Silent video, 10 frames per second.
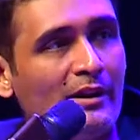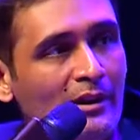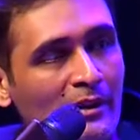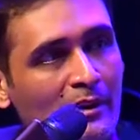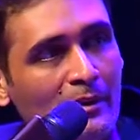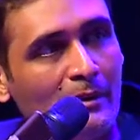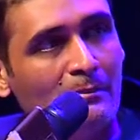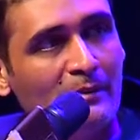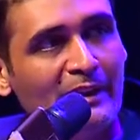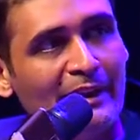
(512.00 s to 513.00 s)
um,
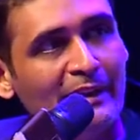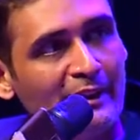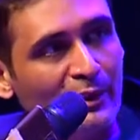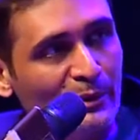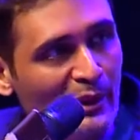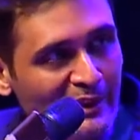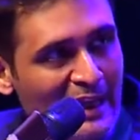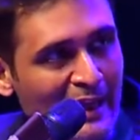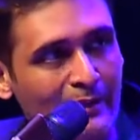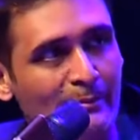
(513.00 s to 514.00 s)
connected to your
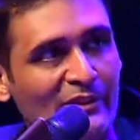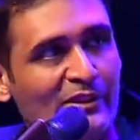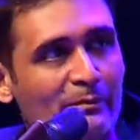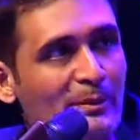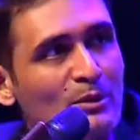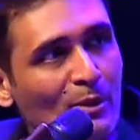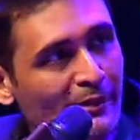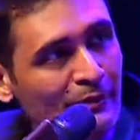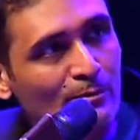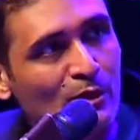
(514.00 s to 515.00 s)
dad? Because there have been quite a
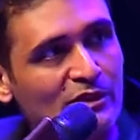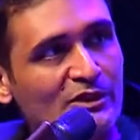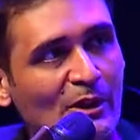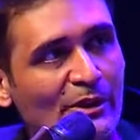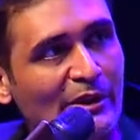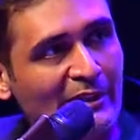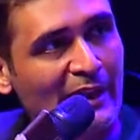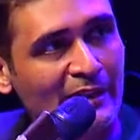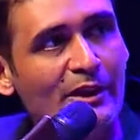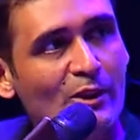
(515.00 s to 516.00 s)
few books on your
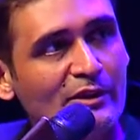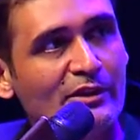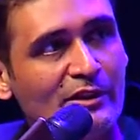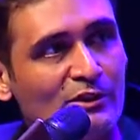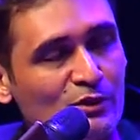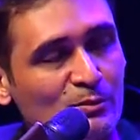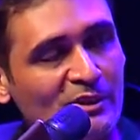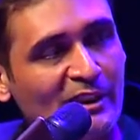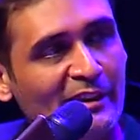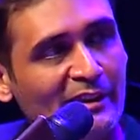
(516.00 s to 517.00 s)
dad, on
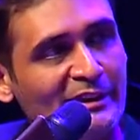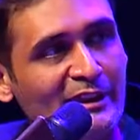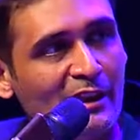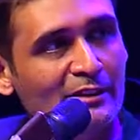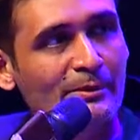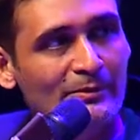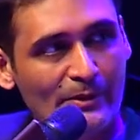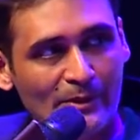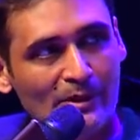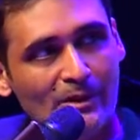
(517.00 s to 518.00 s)
superstar Rajinikanth before,
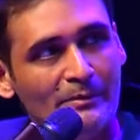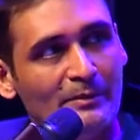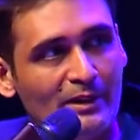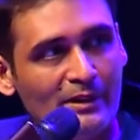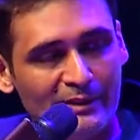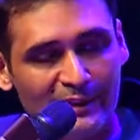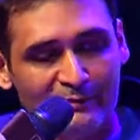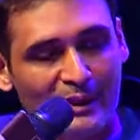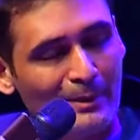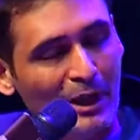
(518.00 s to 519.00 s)
uh, uh, that
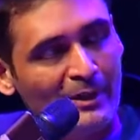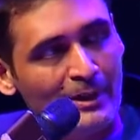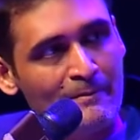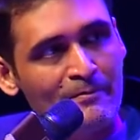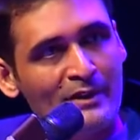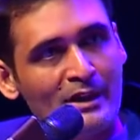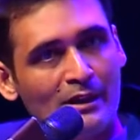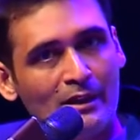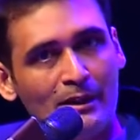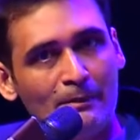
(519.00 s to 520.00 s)
have come out.
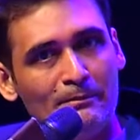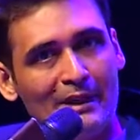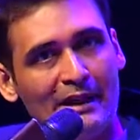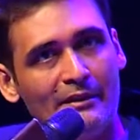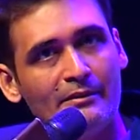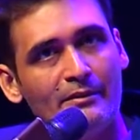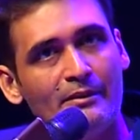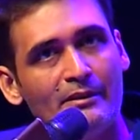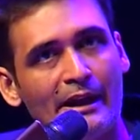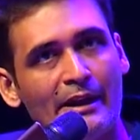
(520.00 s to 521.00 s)
Um,
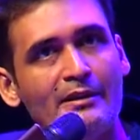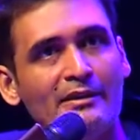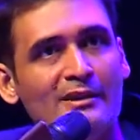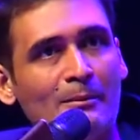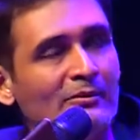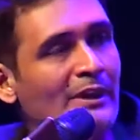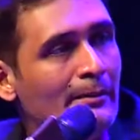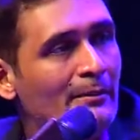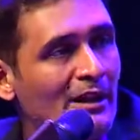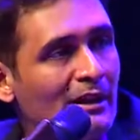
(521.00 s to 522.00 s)
and some of
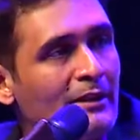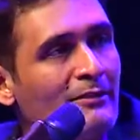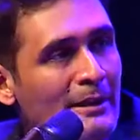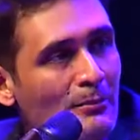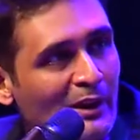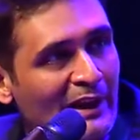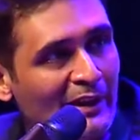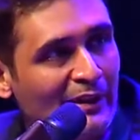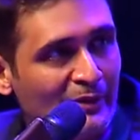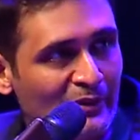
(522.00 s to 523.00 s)
them are like fanboy
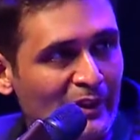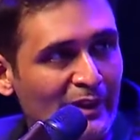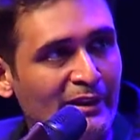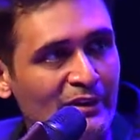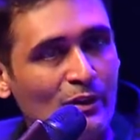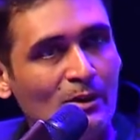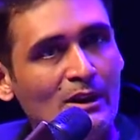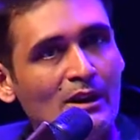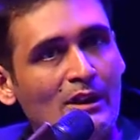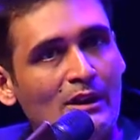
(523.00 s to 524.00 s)
narratives, right? So
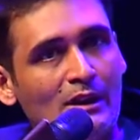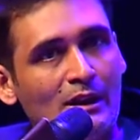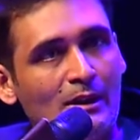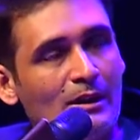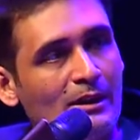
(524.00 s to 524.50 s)
Most of